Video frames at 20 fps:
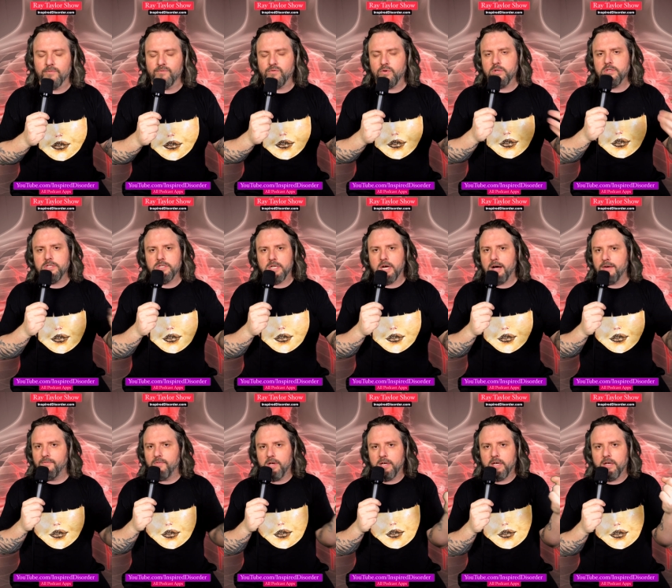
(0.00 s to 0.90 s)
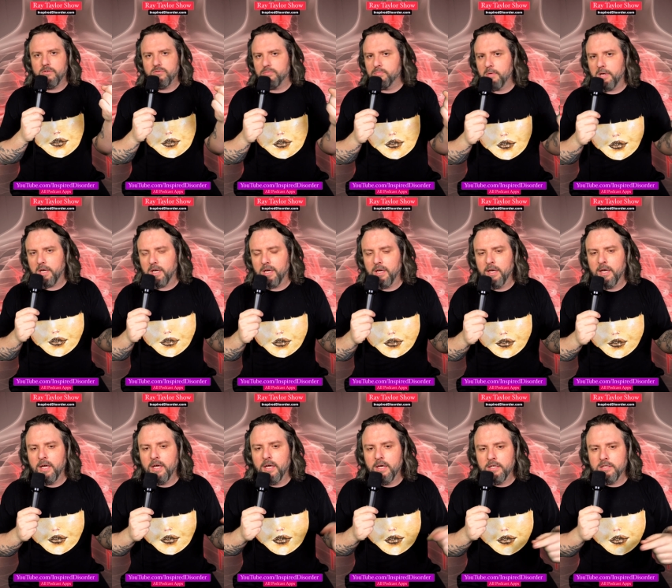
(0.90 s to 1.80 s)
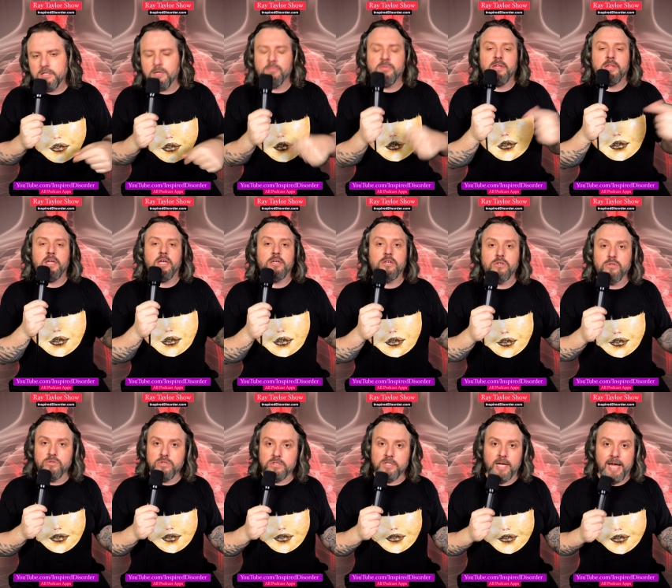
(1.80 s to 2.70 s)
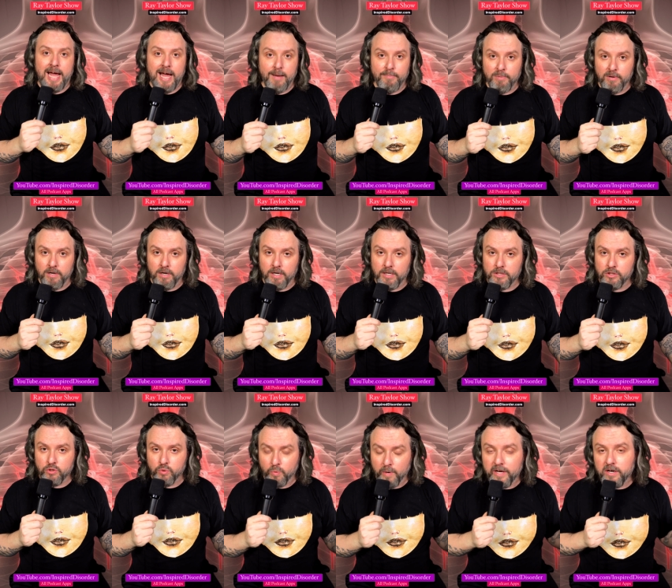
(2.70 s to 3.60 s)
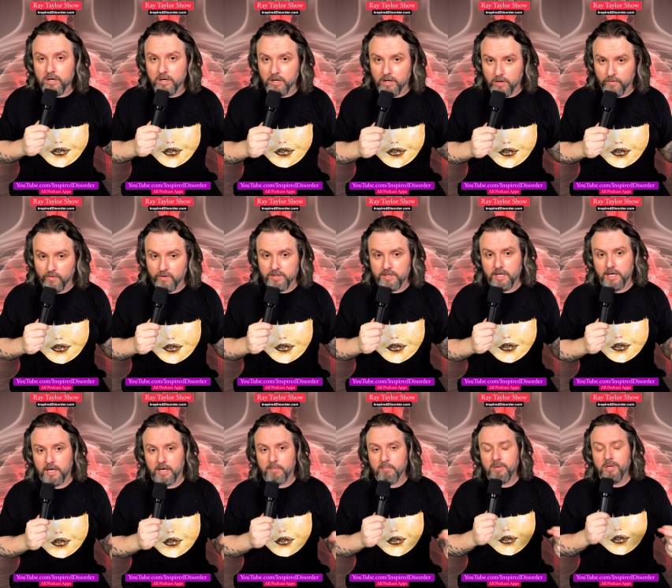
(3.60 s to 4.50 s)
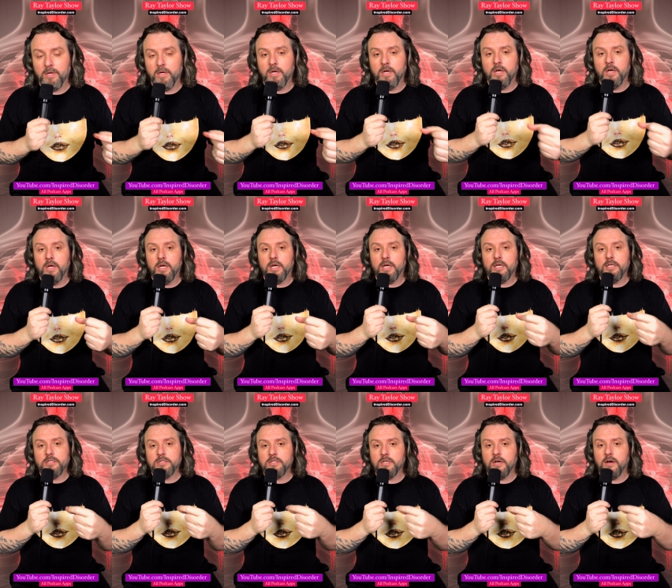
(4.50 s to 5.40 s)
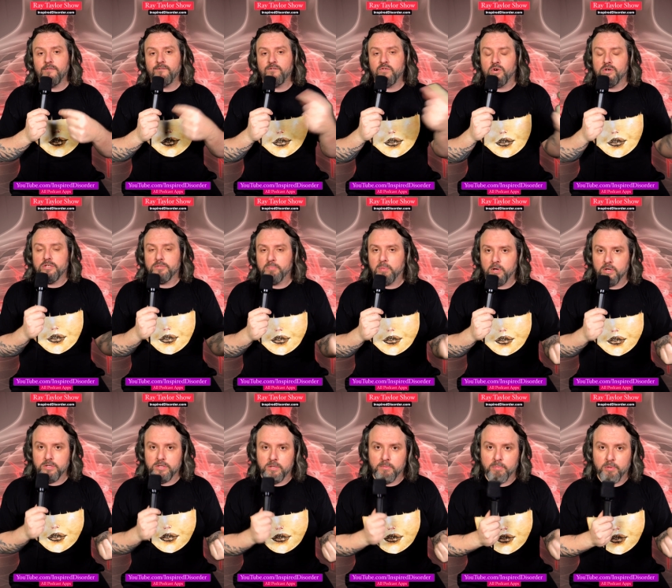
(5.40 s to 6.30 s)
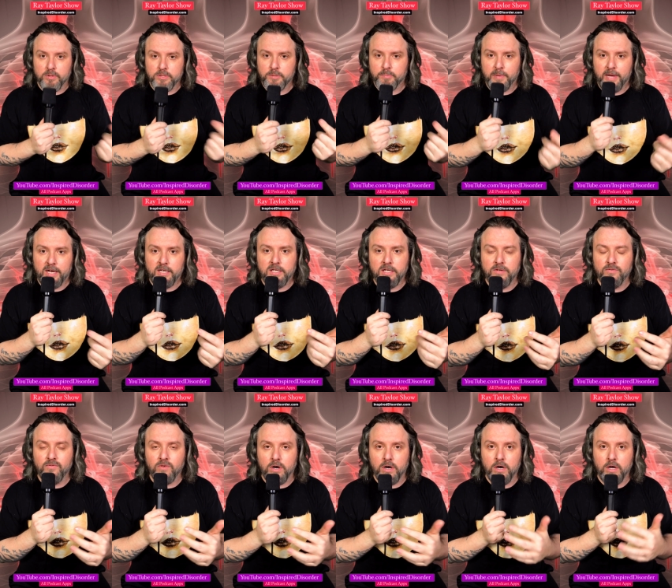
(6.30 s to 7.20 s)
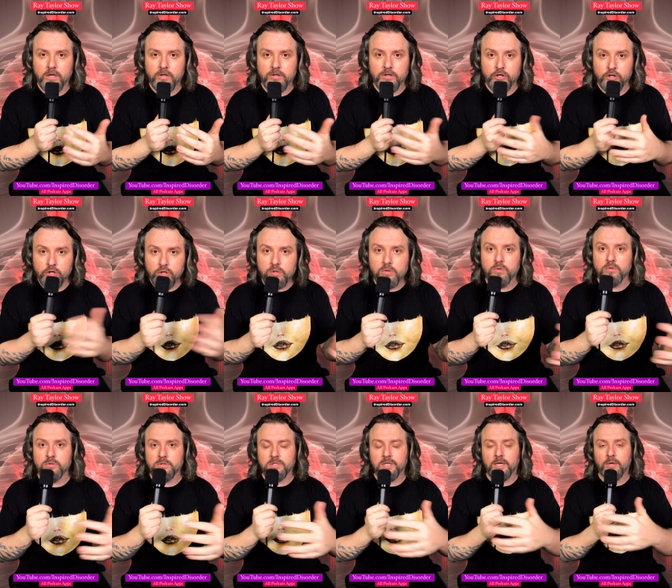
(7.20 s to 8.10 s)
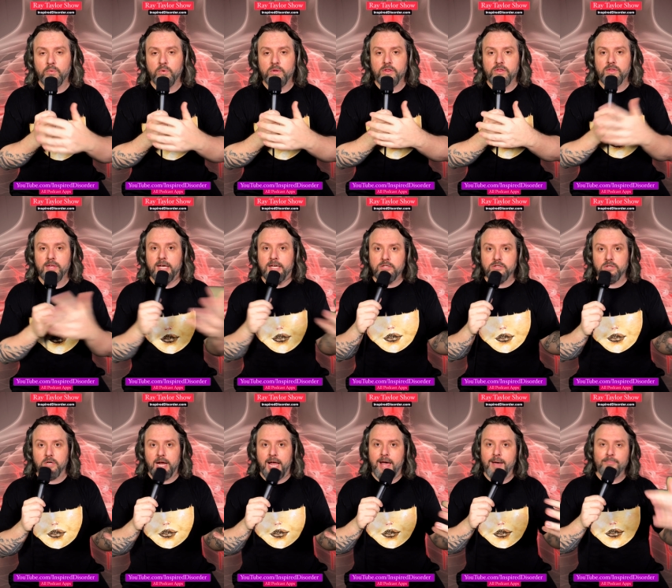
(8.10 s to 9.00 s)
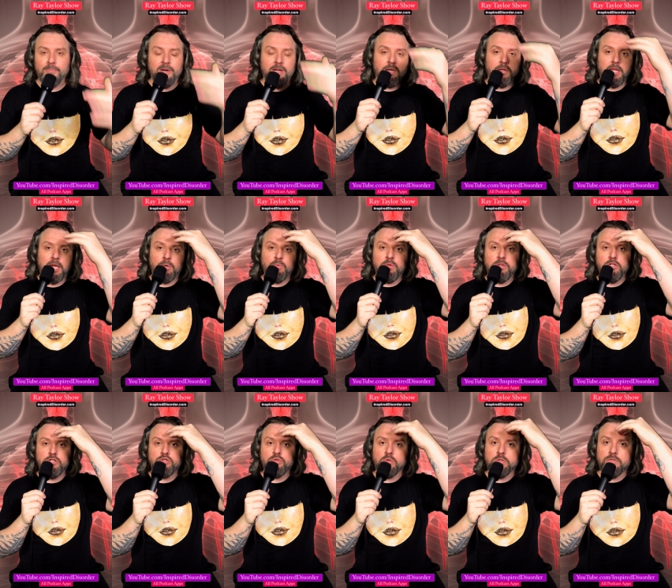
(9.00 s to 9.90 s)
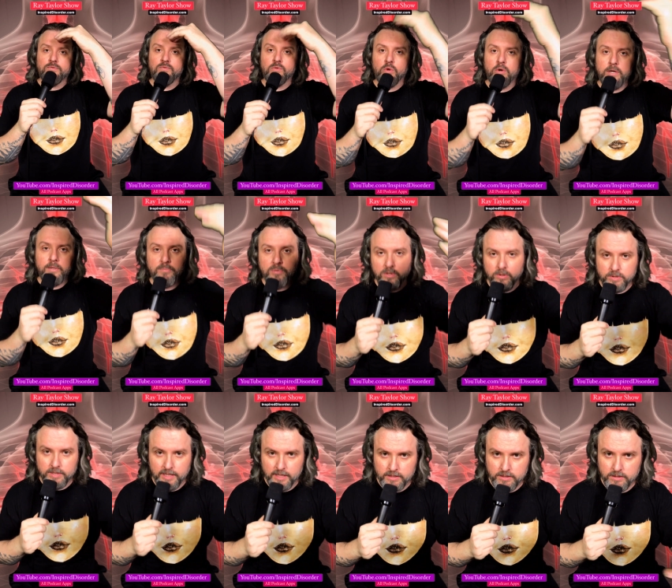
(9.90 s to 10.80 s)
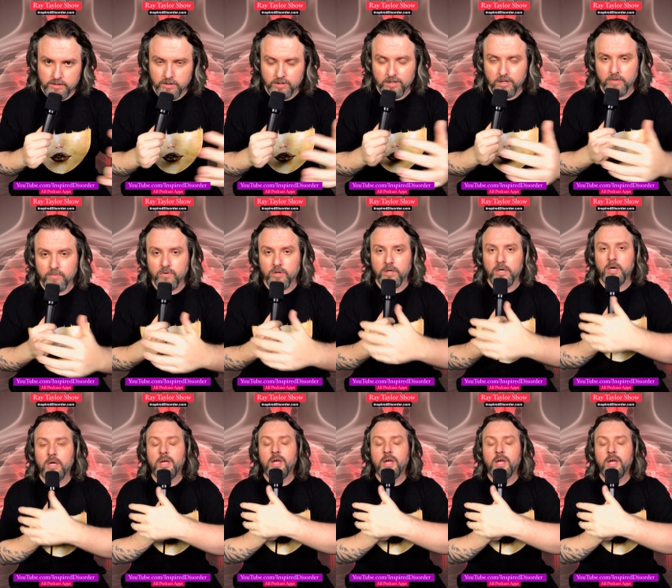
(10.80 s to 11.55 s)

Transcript: First off, it gives me something that used to happen on Twitter all the time, is a first-person perspective on news, like when things are happening, like when the George Floyd protest took over,